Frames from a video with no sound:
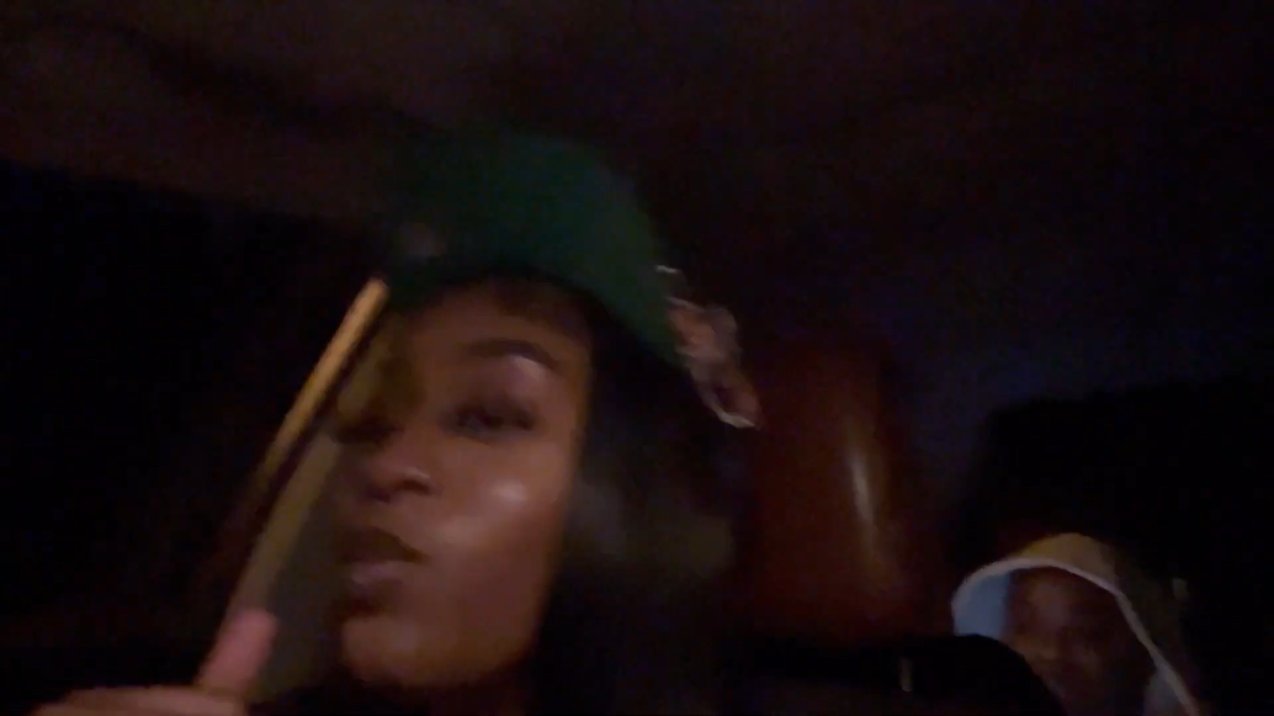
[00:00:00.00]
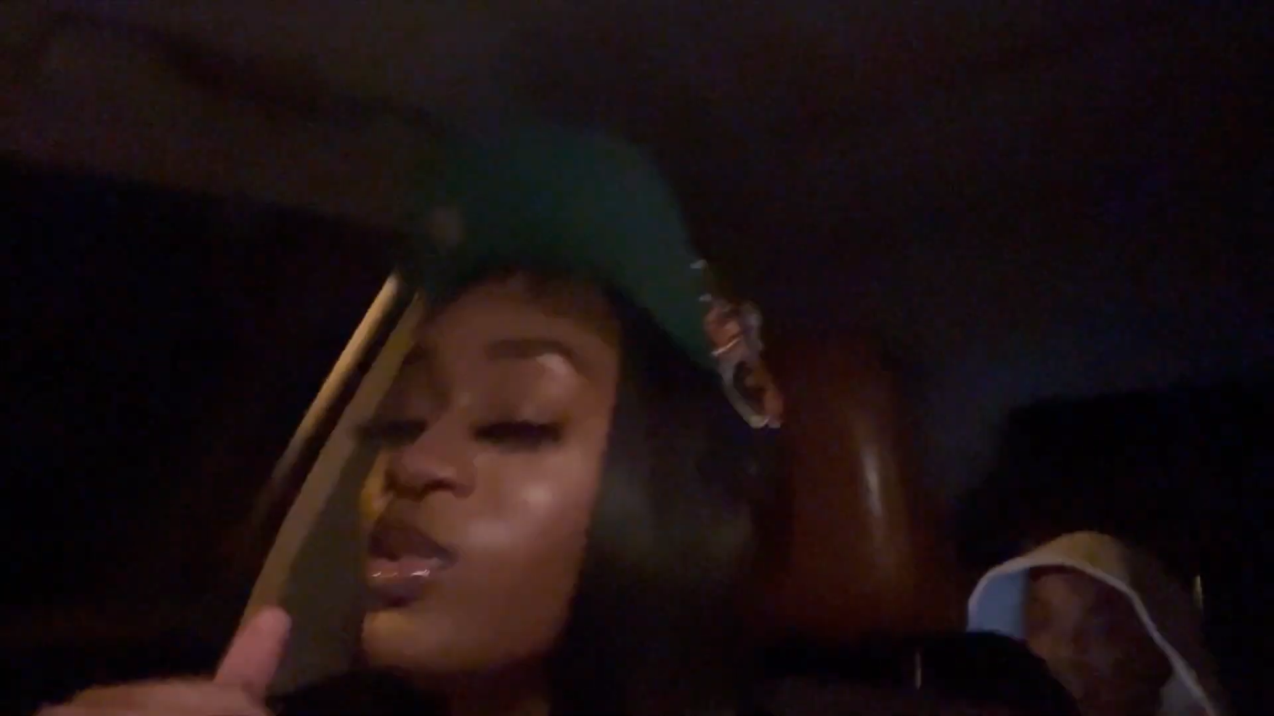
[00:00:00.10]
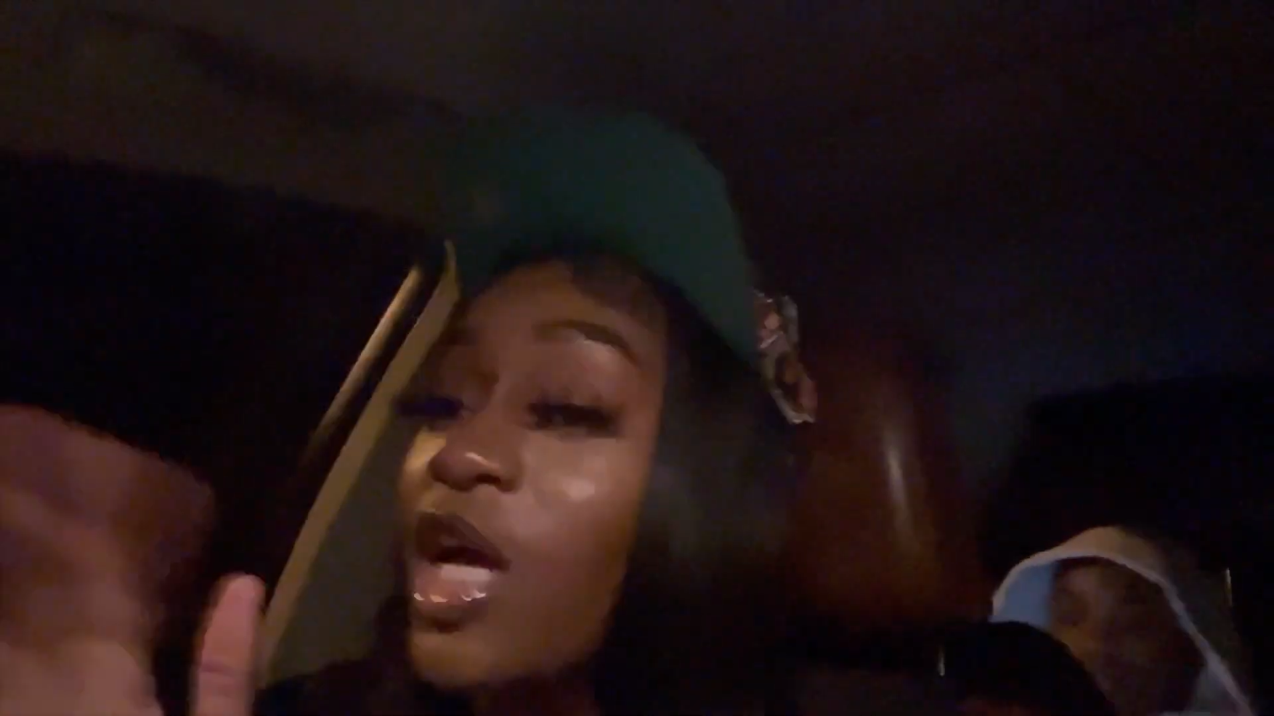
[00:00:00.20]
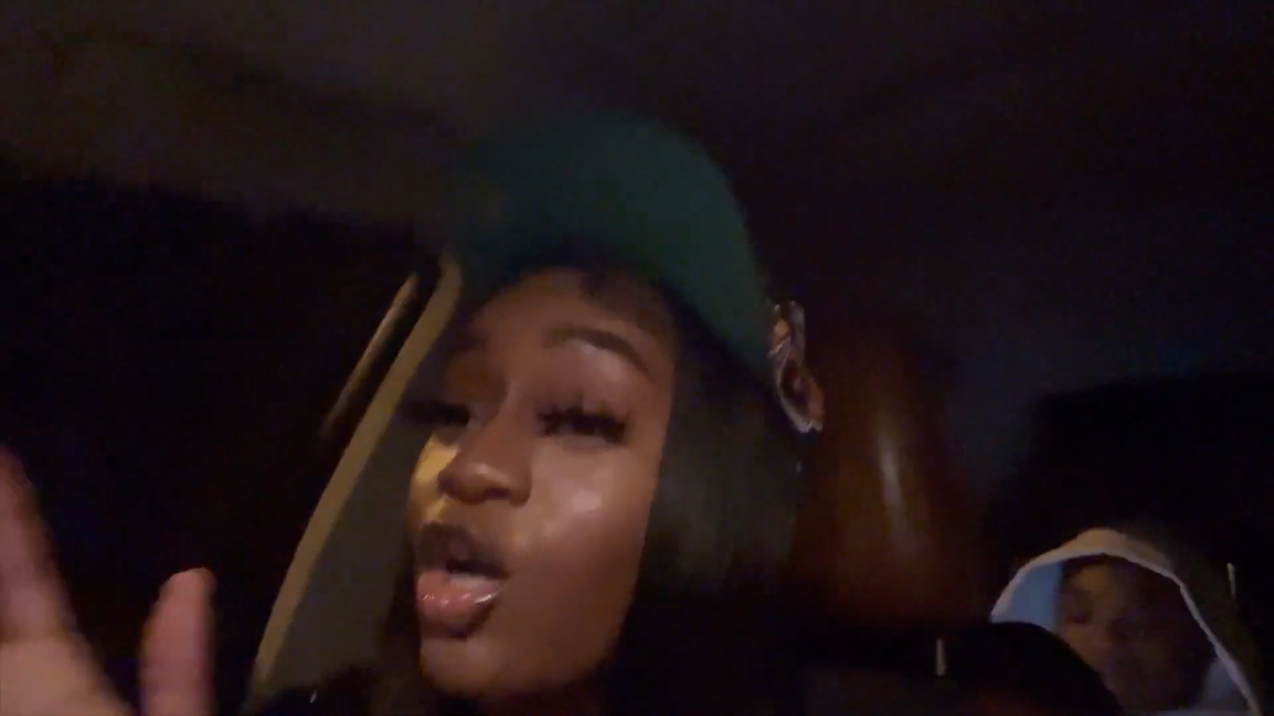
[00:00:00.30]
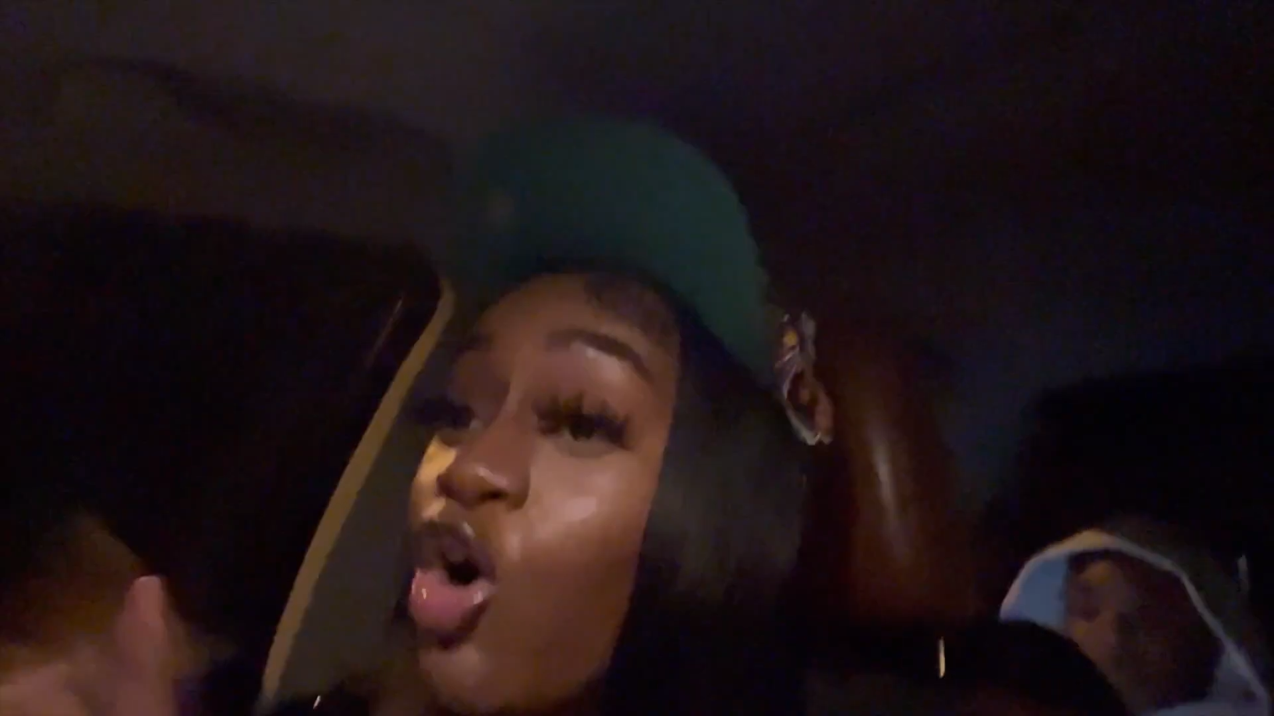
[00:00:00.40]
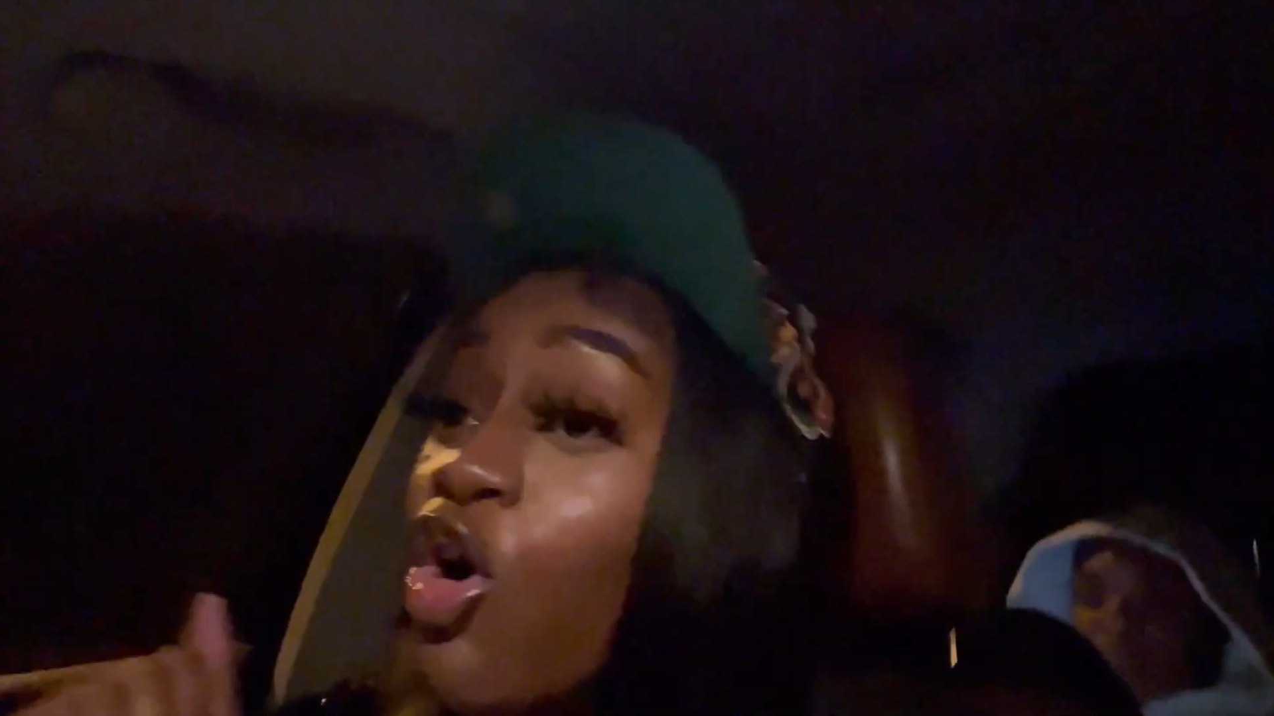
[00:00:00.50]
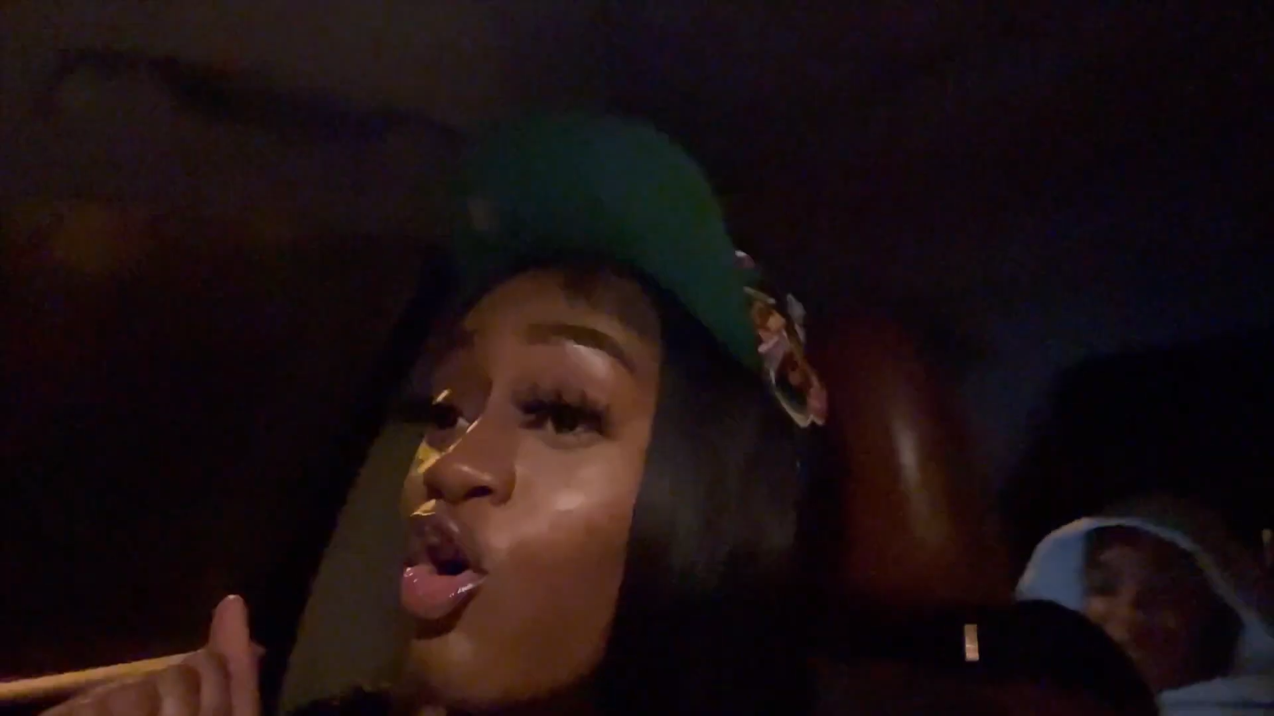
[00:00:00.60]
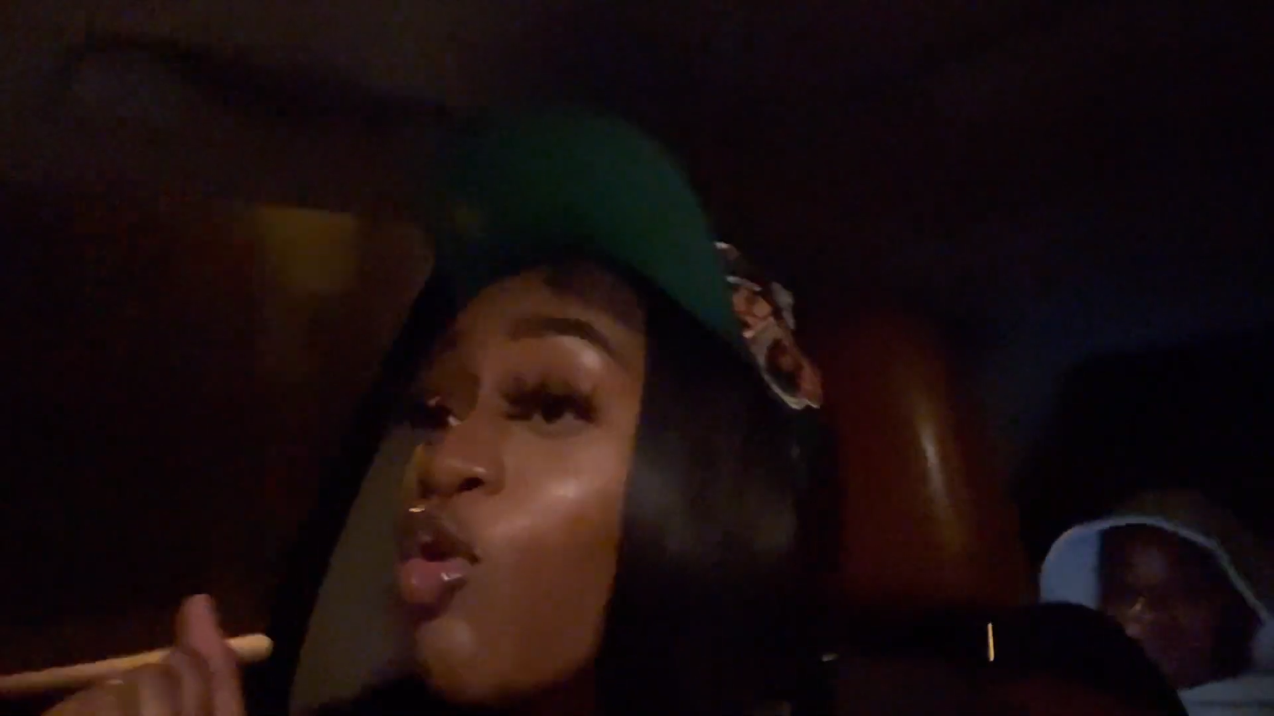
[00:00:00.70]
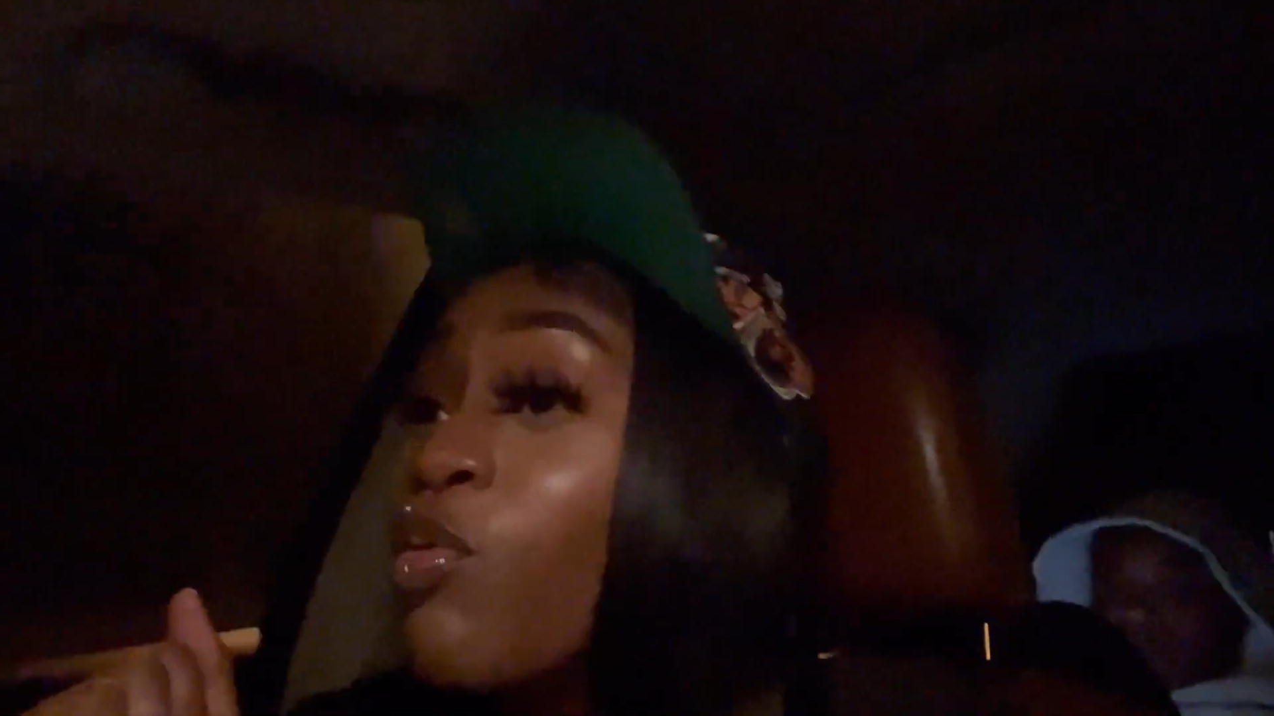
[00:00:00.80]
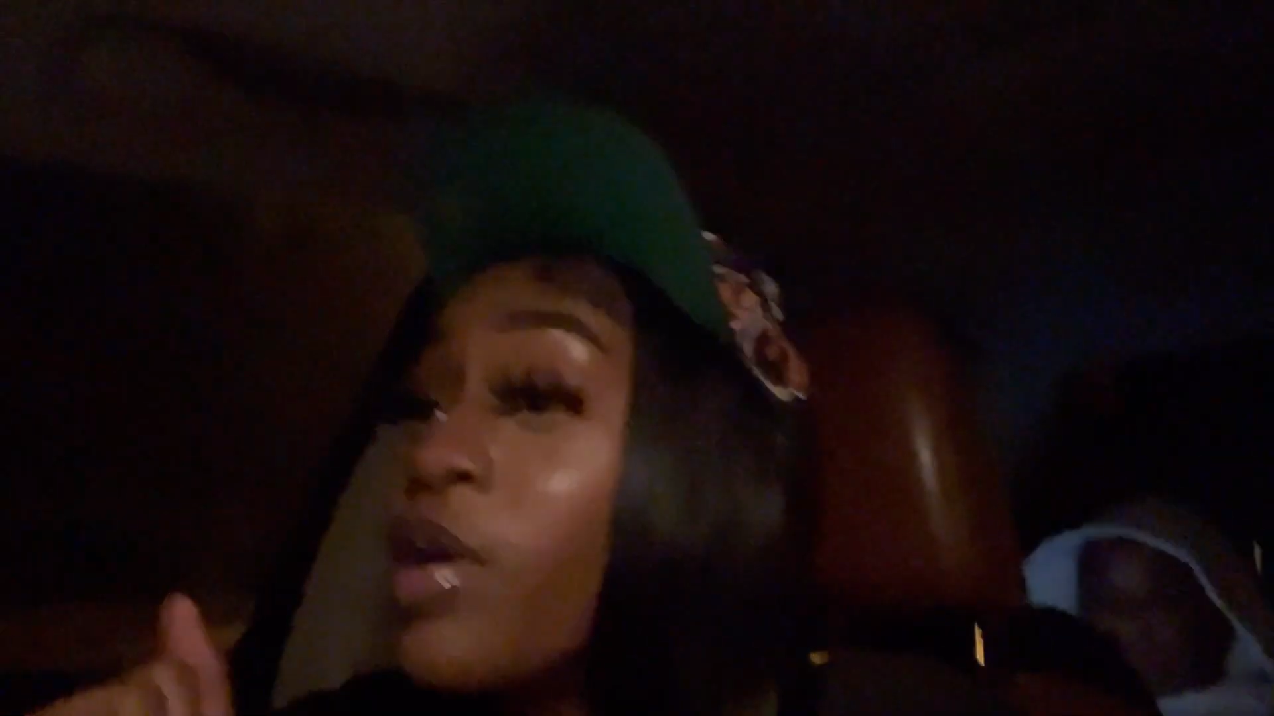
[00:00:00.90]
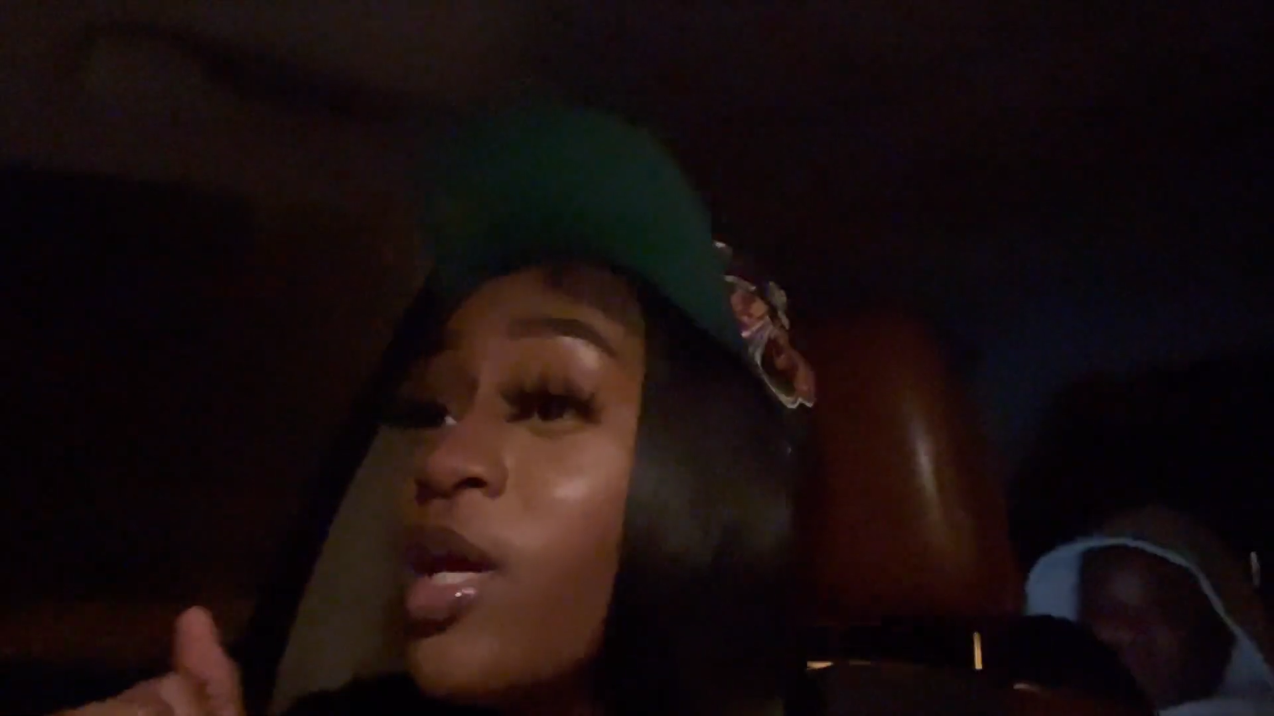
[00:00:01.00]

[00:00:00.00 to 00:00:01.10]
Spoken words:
Was like, oh.